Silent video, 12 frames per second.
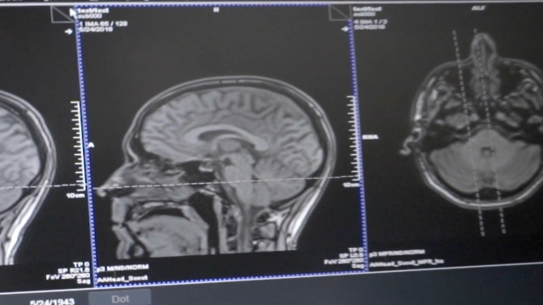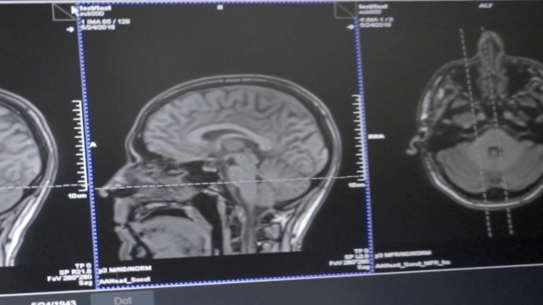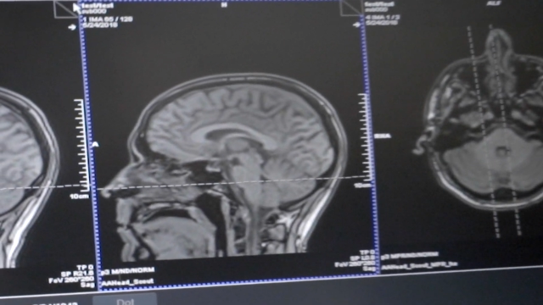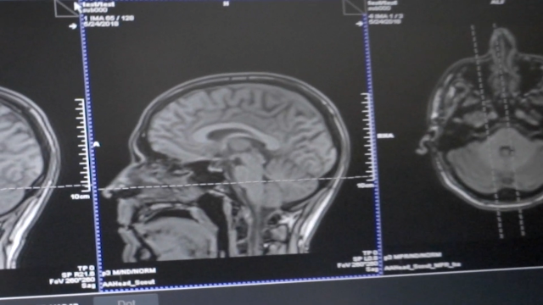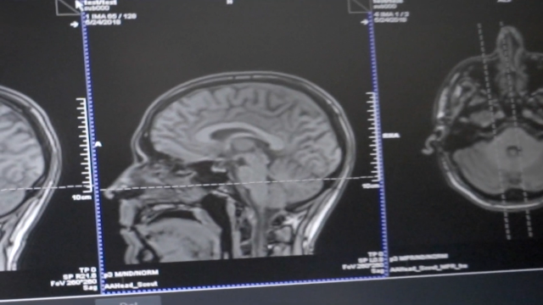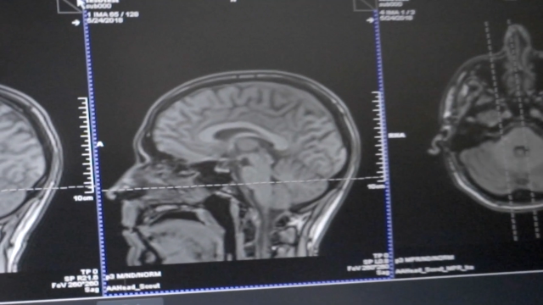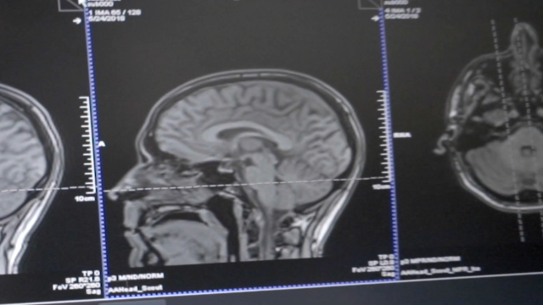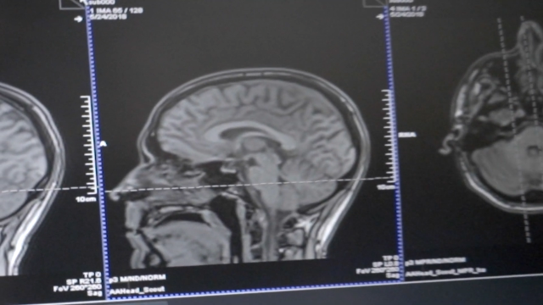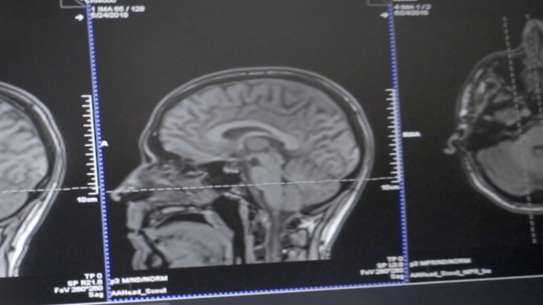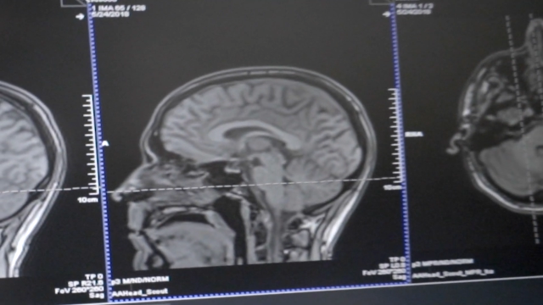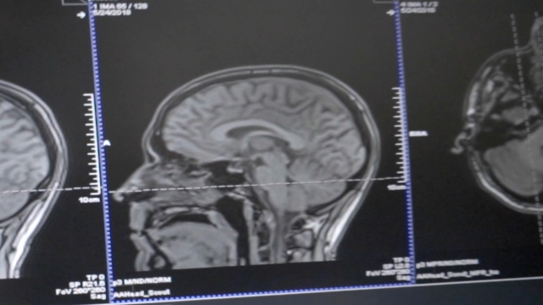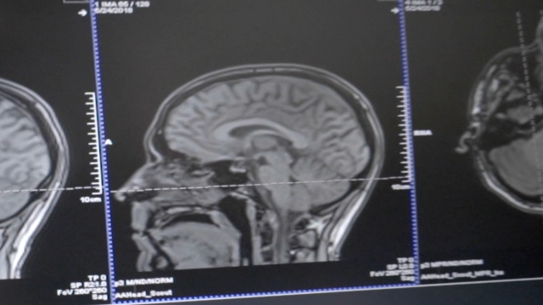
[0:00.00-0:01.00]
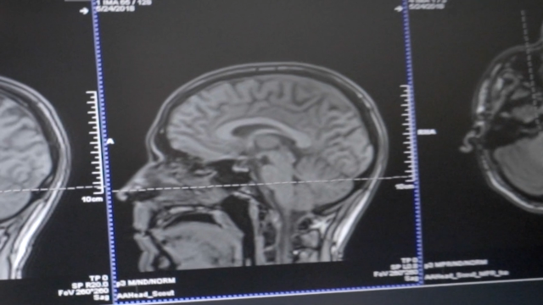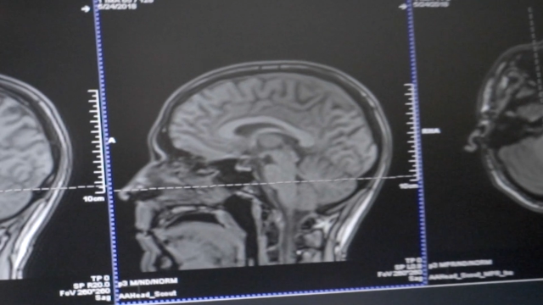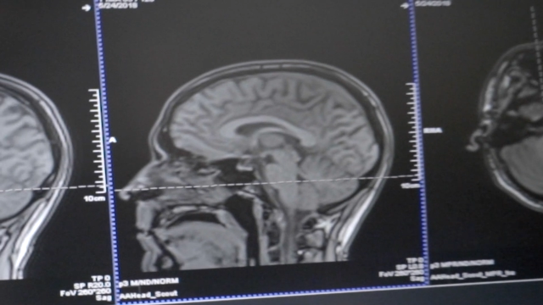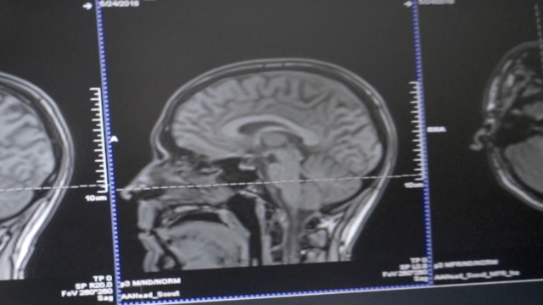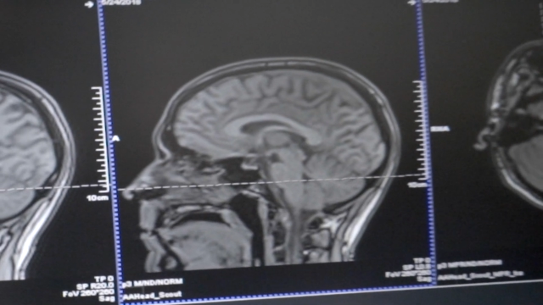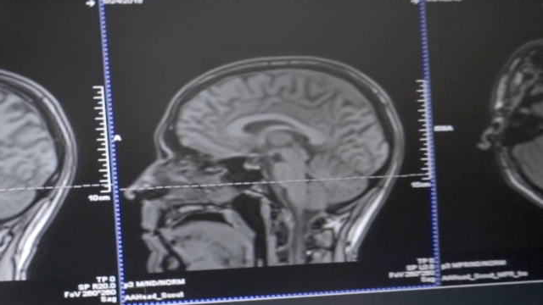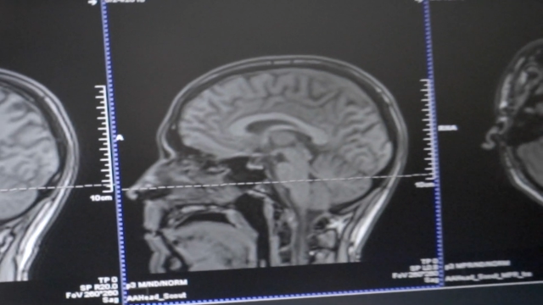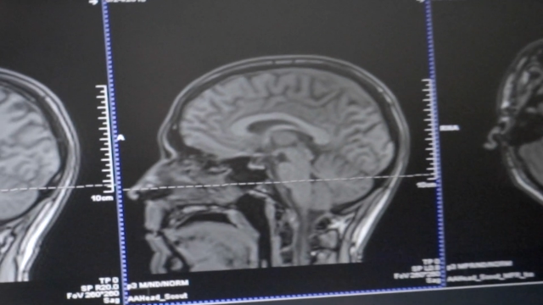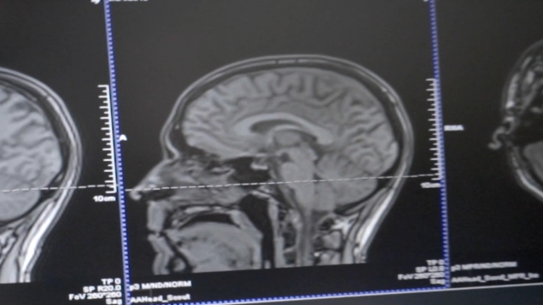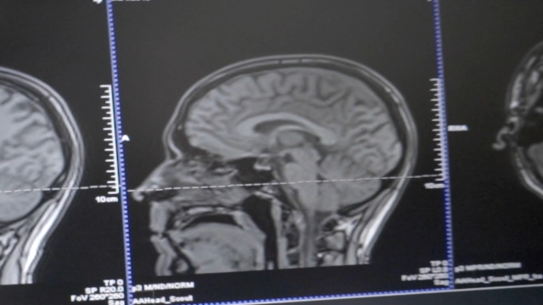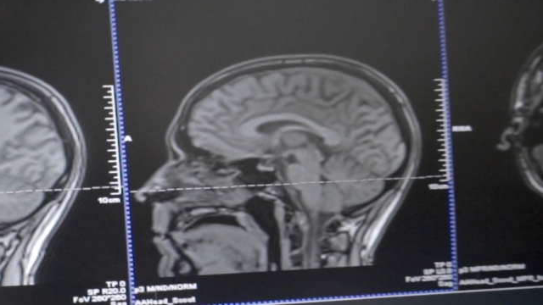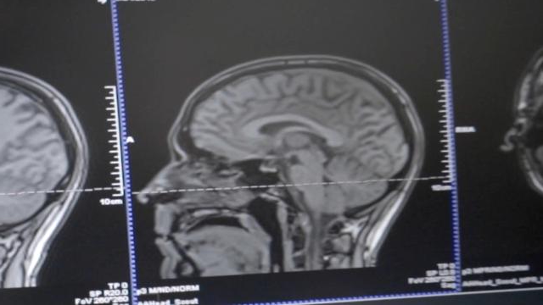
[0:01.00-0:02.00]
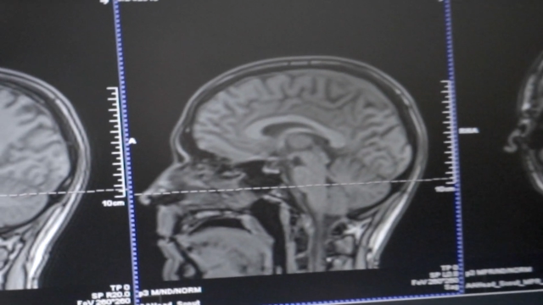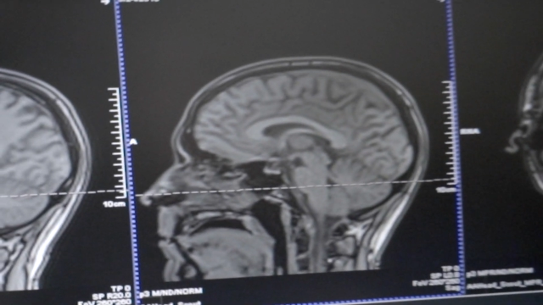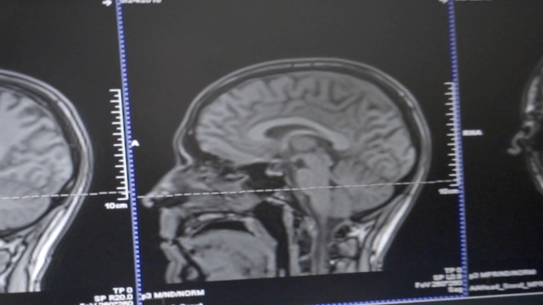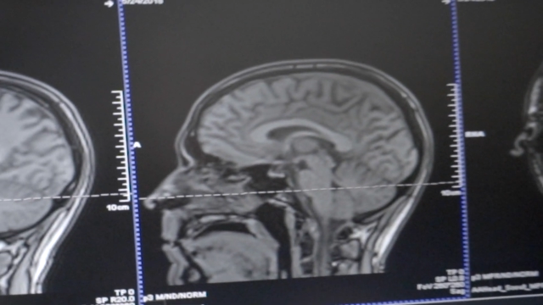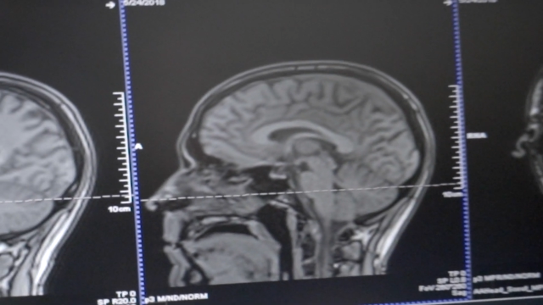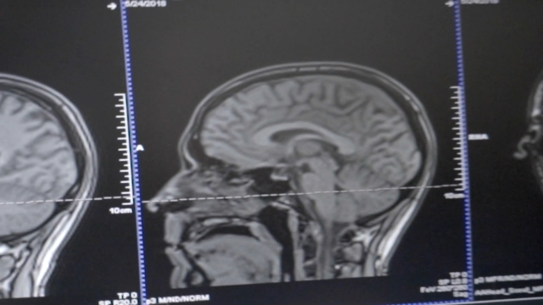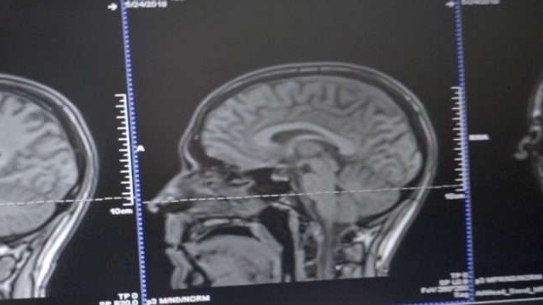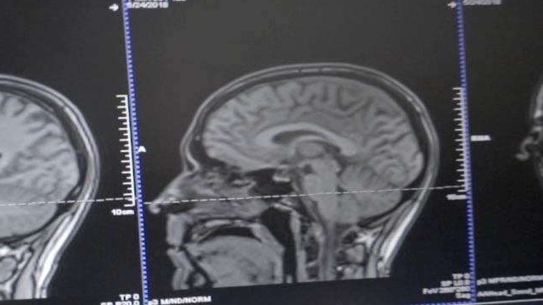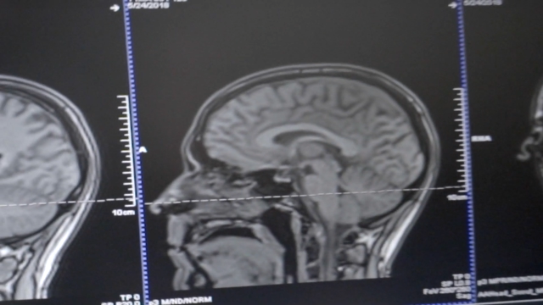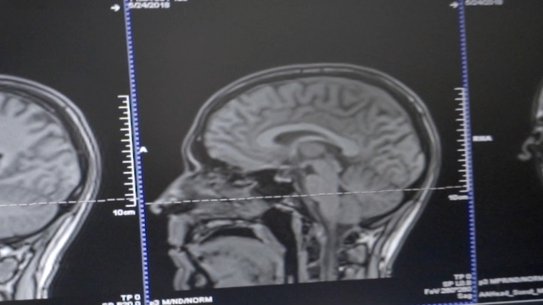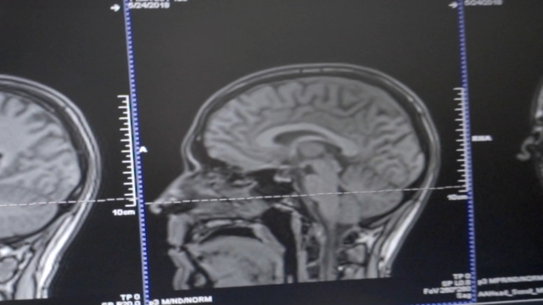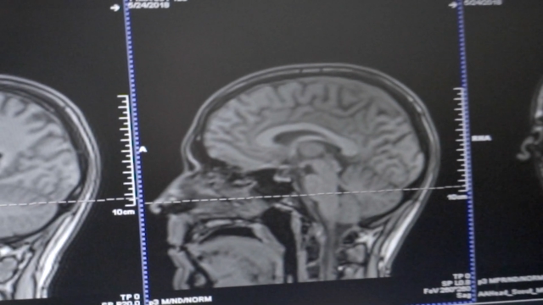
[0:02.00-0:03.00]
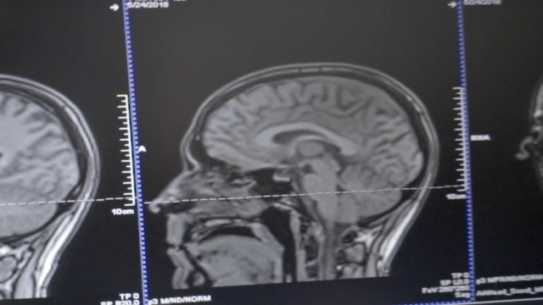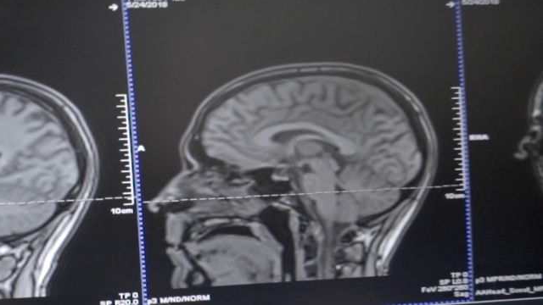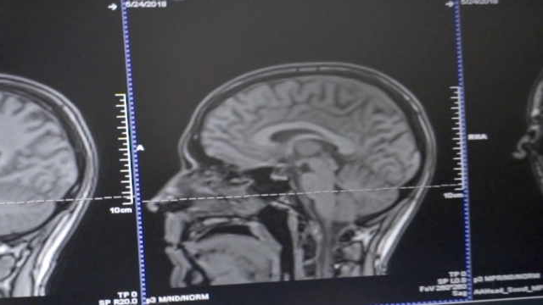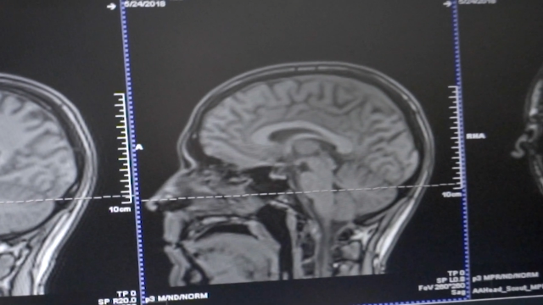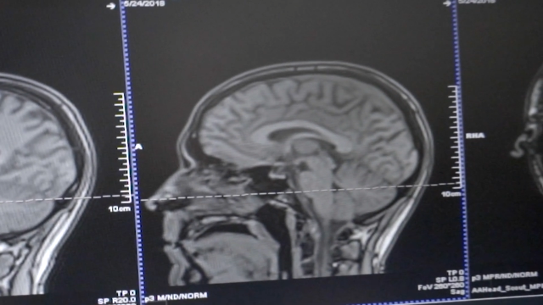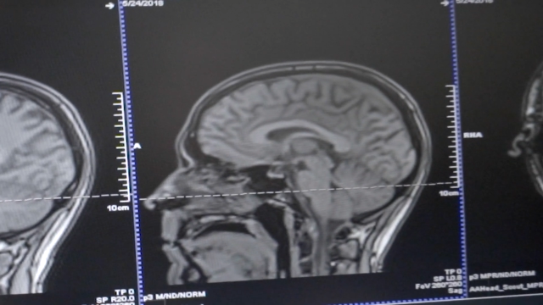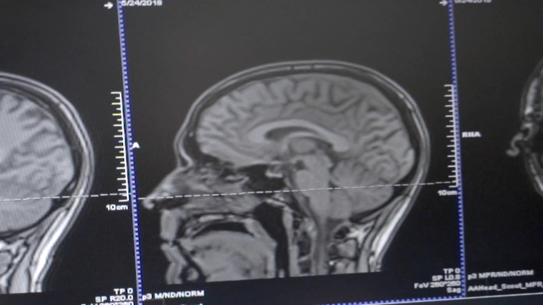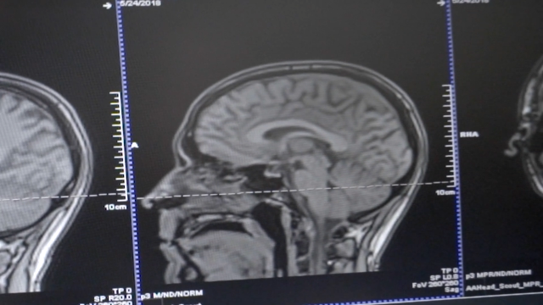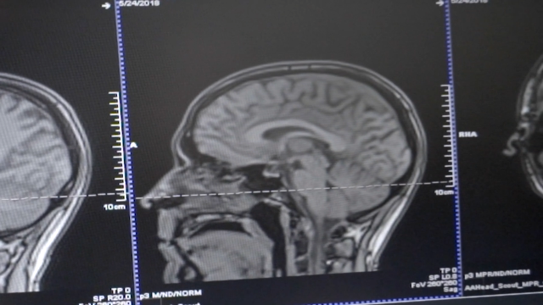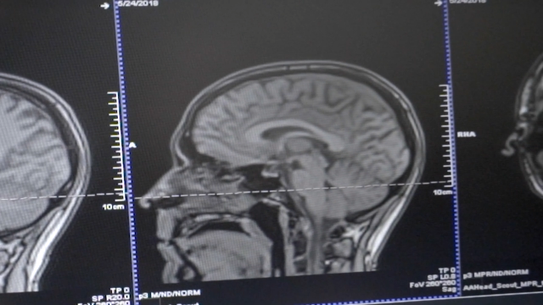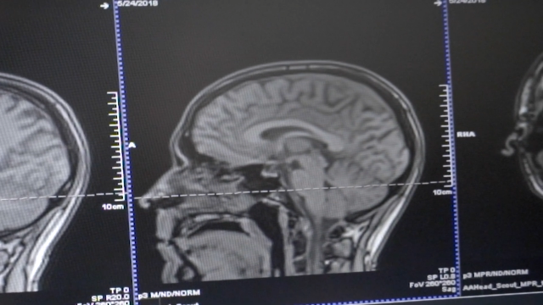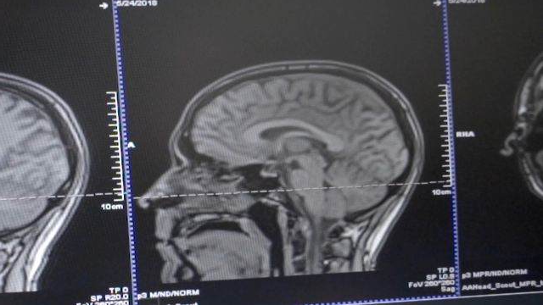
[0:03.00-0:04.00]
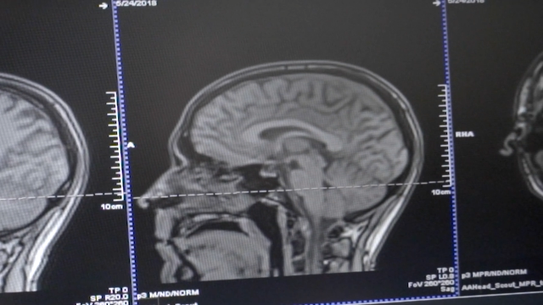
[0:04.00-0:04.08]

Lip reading: (no speaker visible)